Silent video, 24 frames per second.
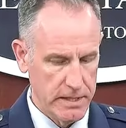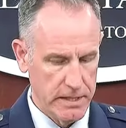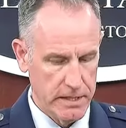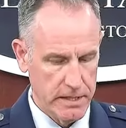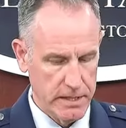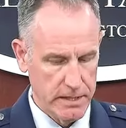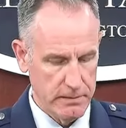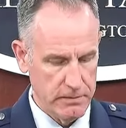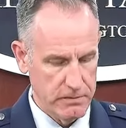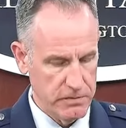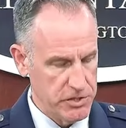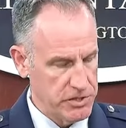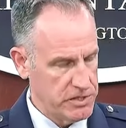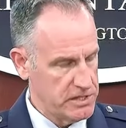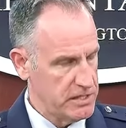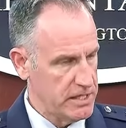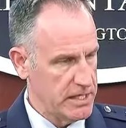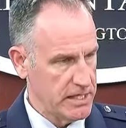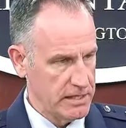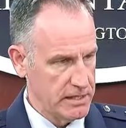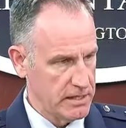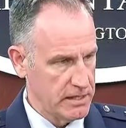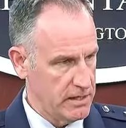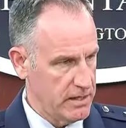um, just
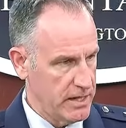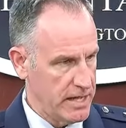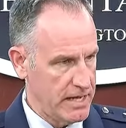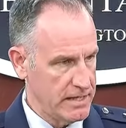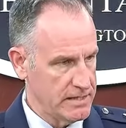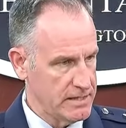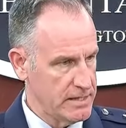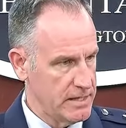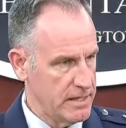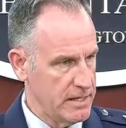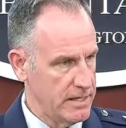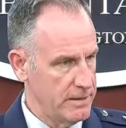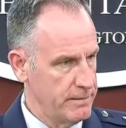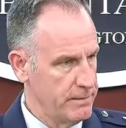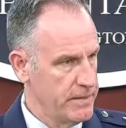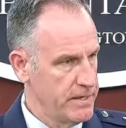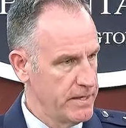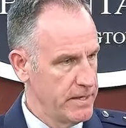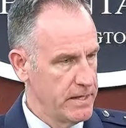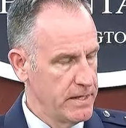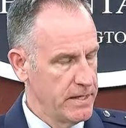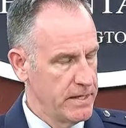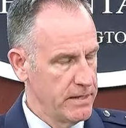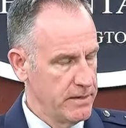like the last time,
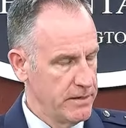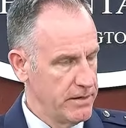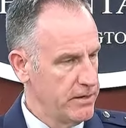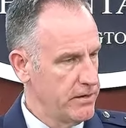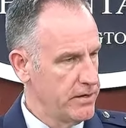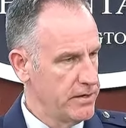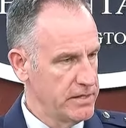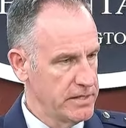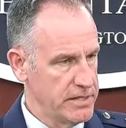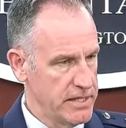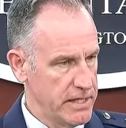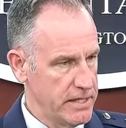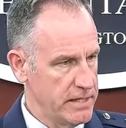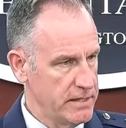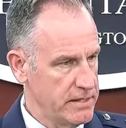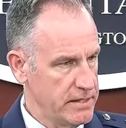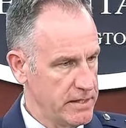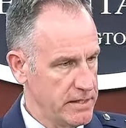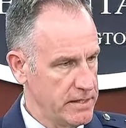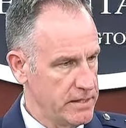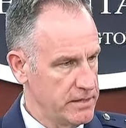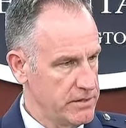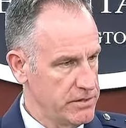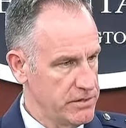their intent
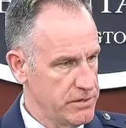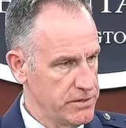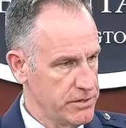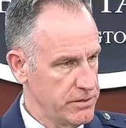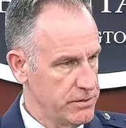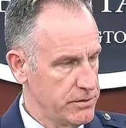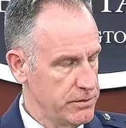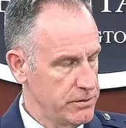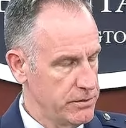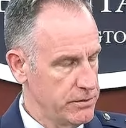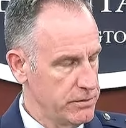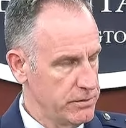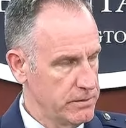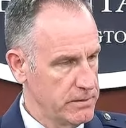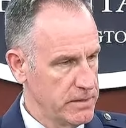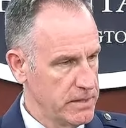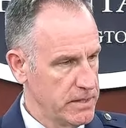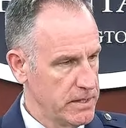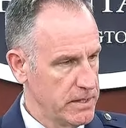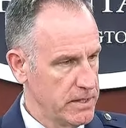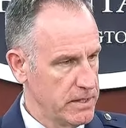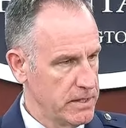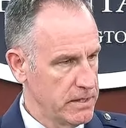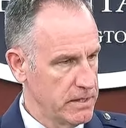is to
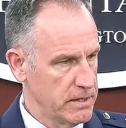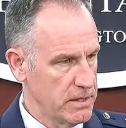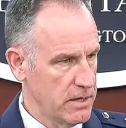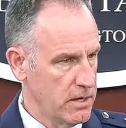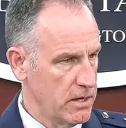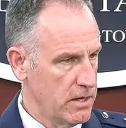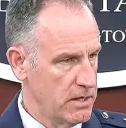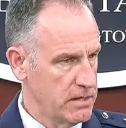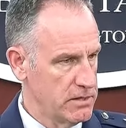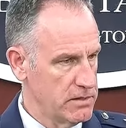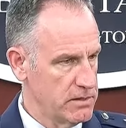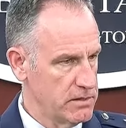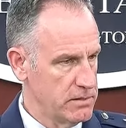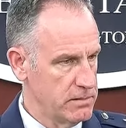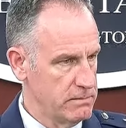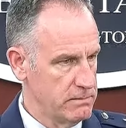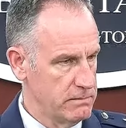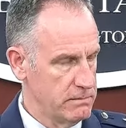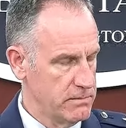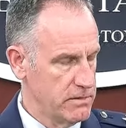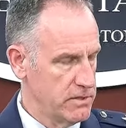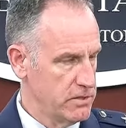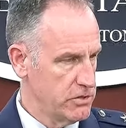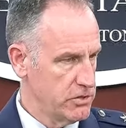uh, cause
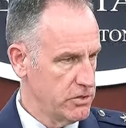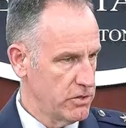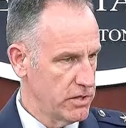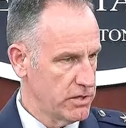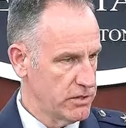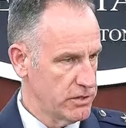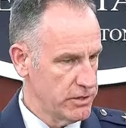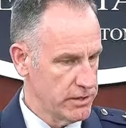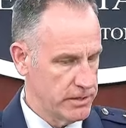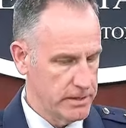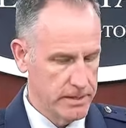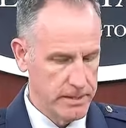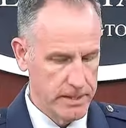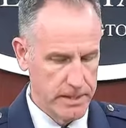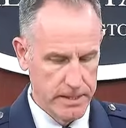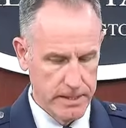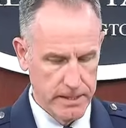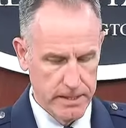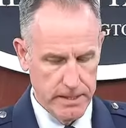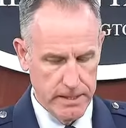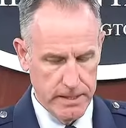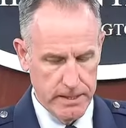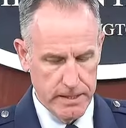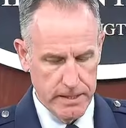destruction,
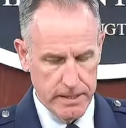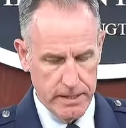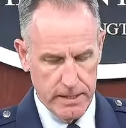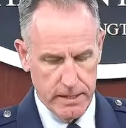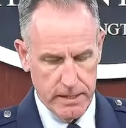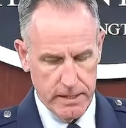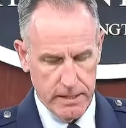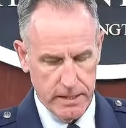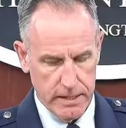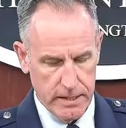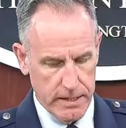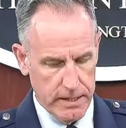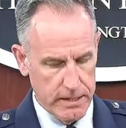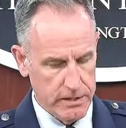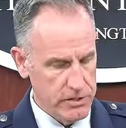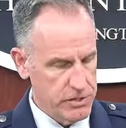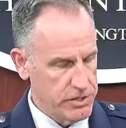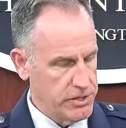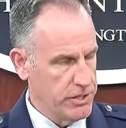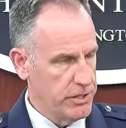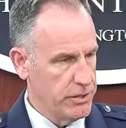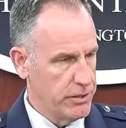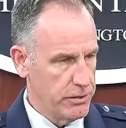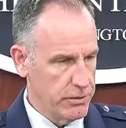uh, and
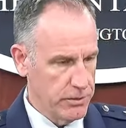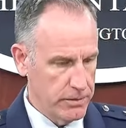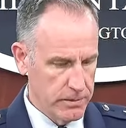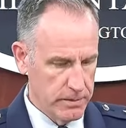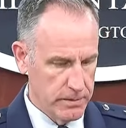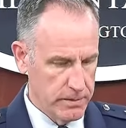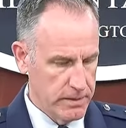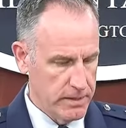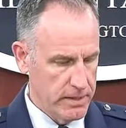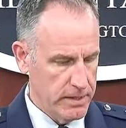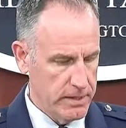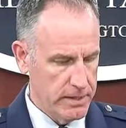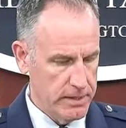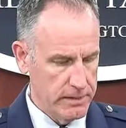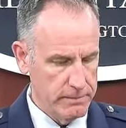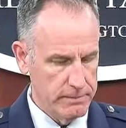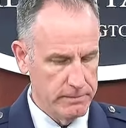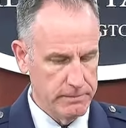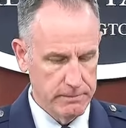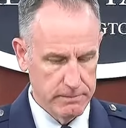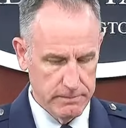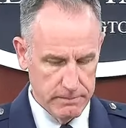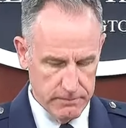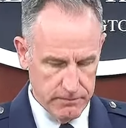so um,
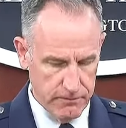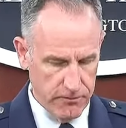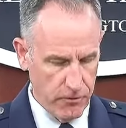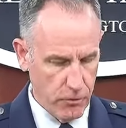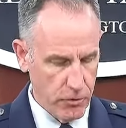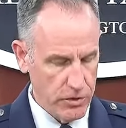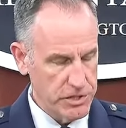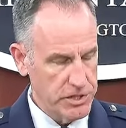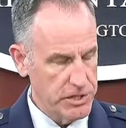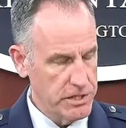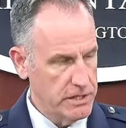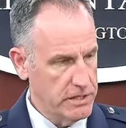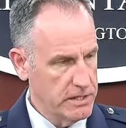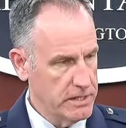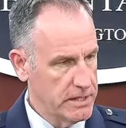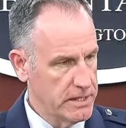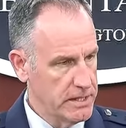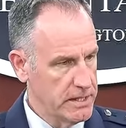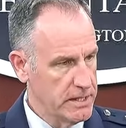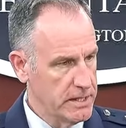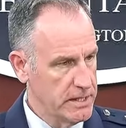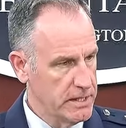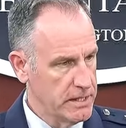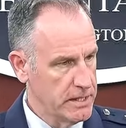
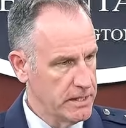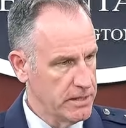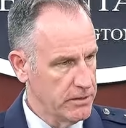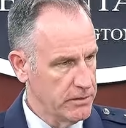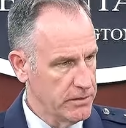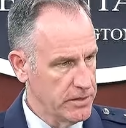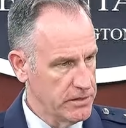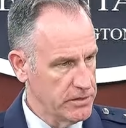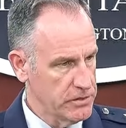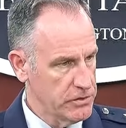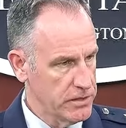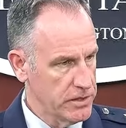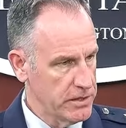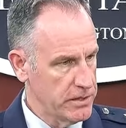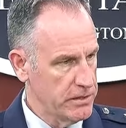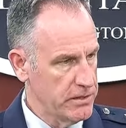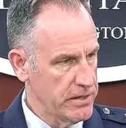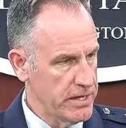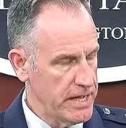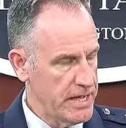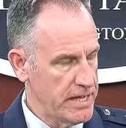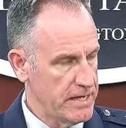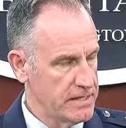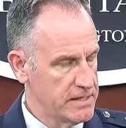fortunately, you know, Israel
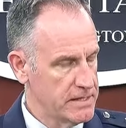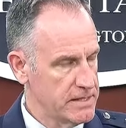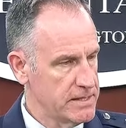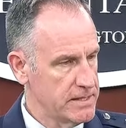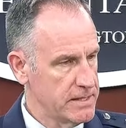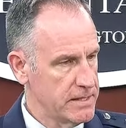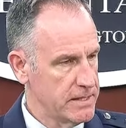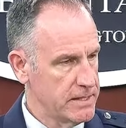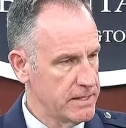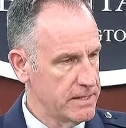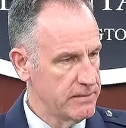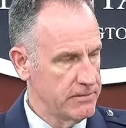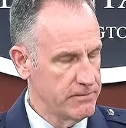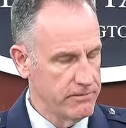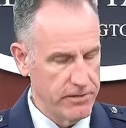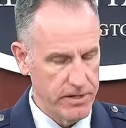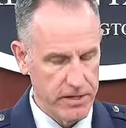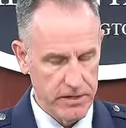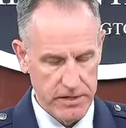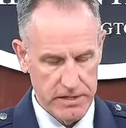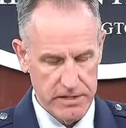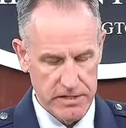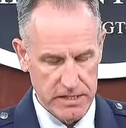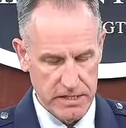has uh,
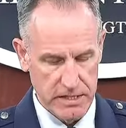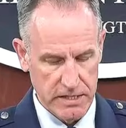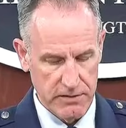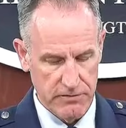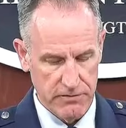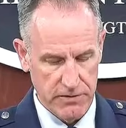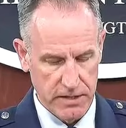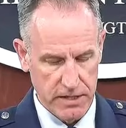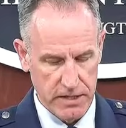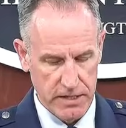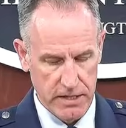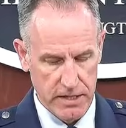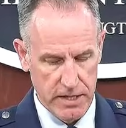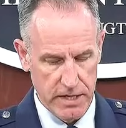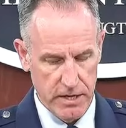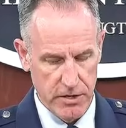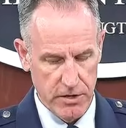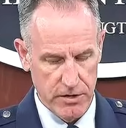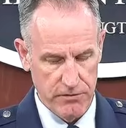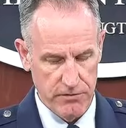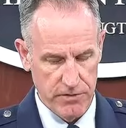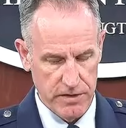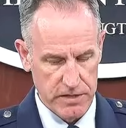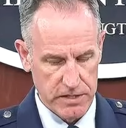very significant air
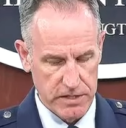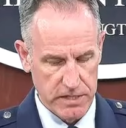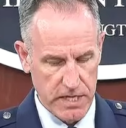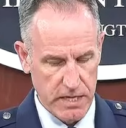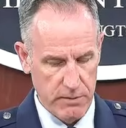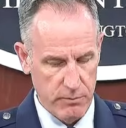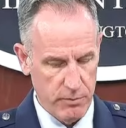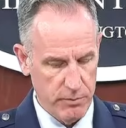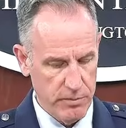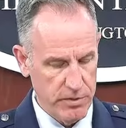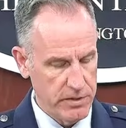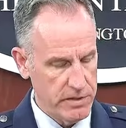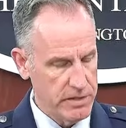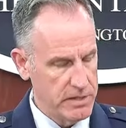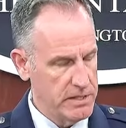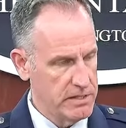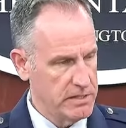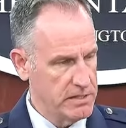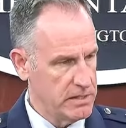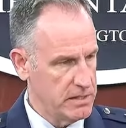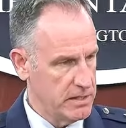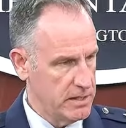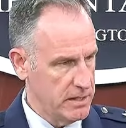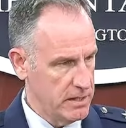defense
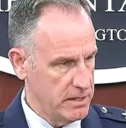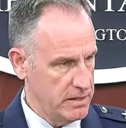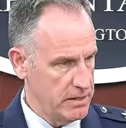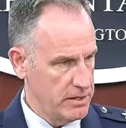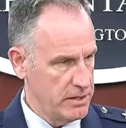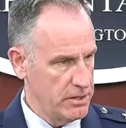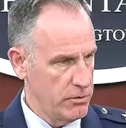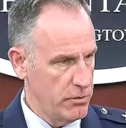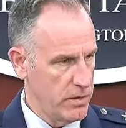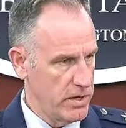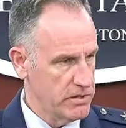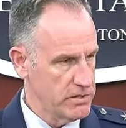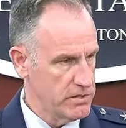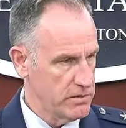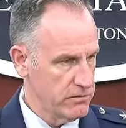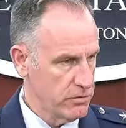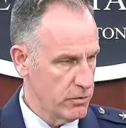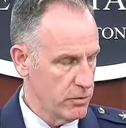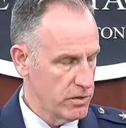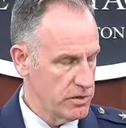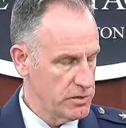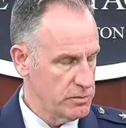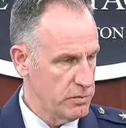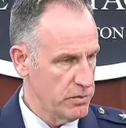capabilities, and, and the U S of
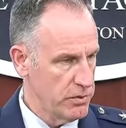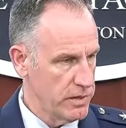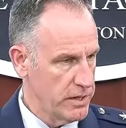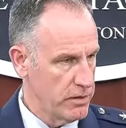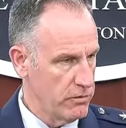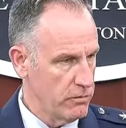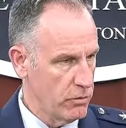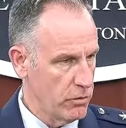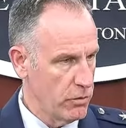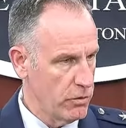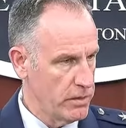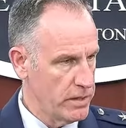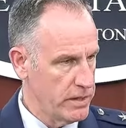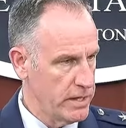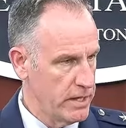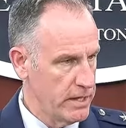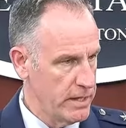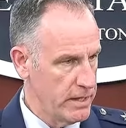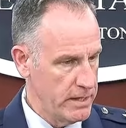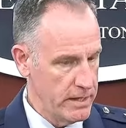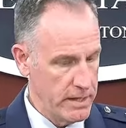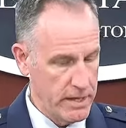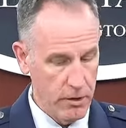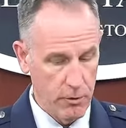course played a role in,
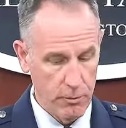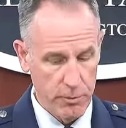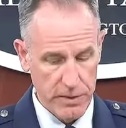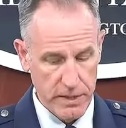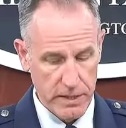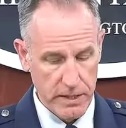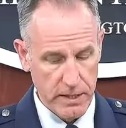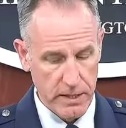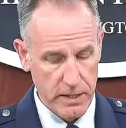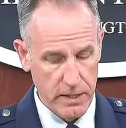in helping